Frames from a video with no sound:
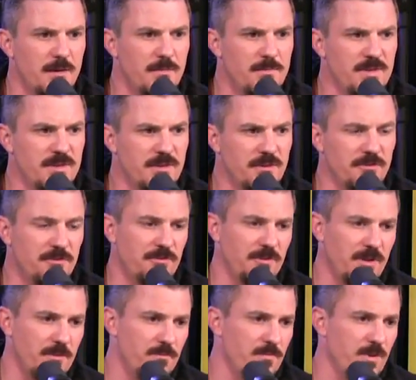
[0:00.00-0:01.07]
because
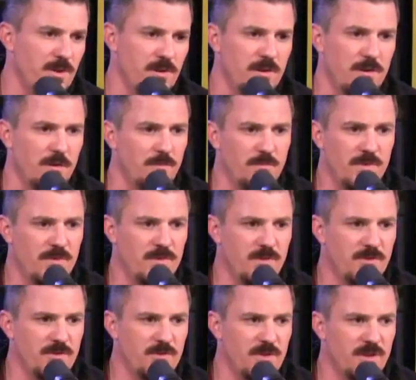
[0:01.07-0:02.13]

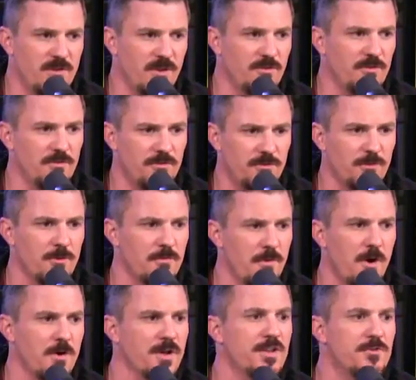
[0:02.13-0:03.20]
it doesn't serve
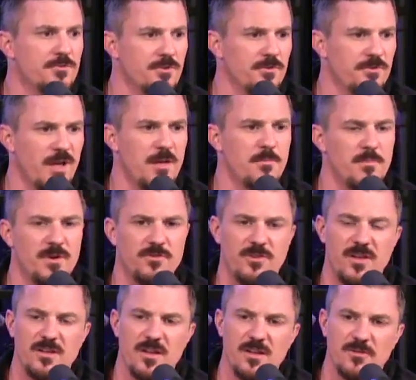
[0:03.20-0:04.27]
our interest. It
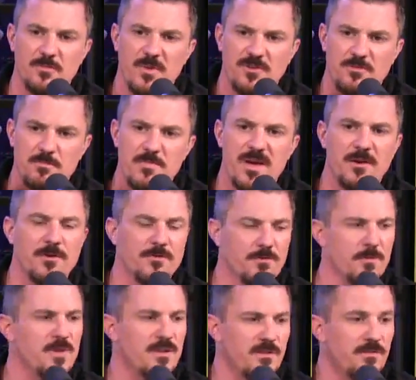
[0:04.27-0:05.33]
is much better for
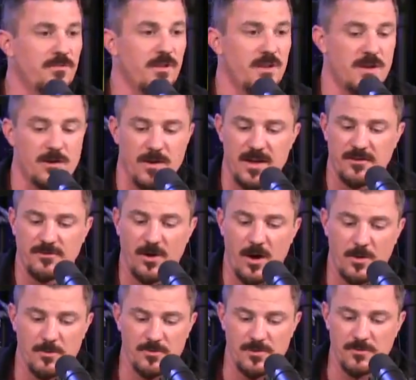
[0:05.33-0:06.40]
me to sit here and
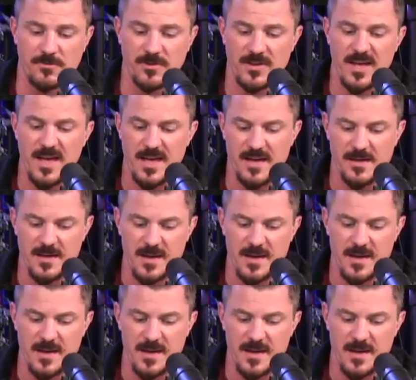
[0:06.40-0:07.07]
talk with you today